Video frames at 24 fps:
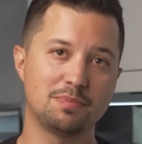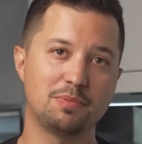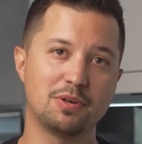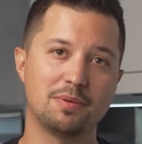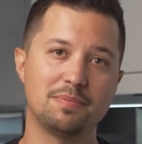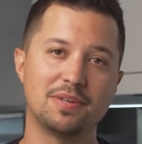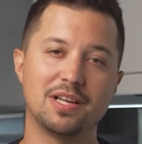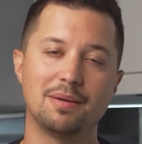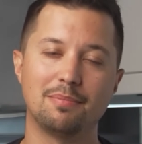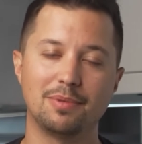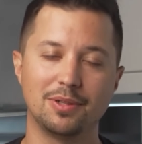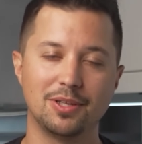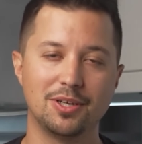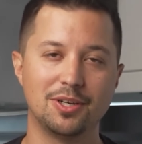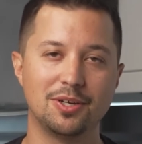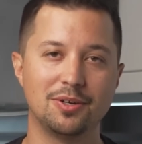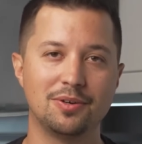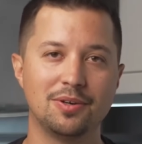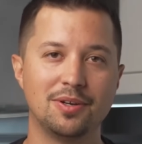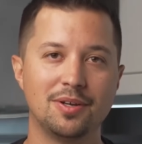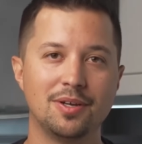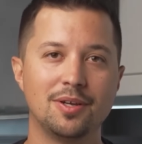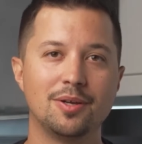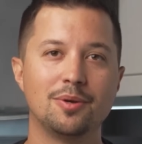put them down
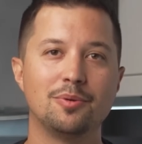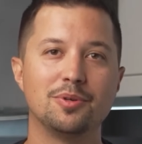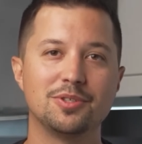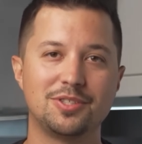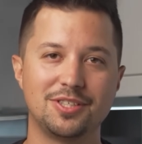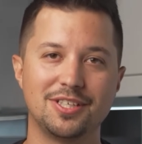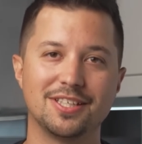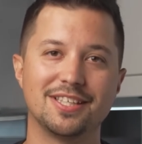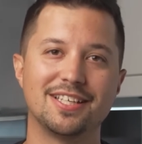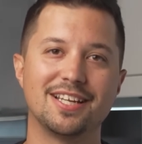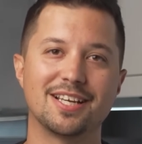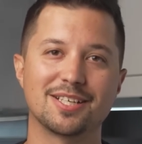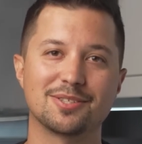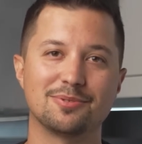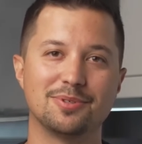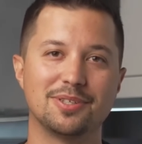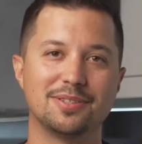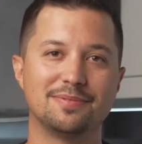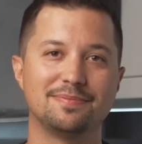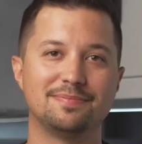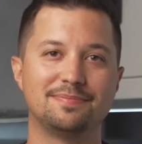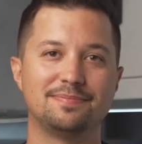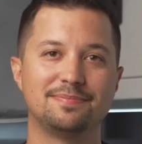below. We'll see you on the next one.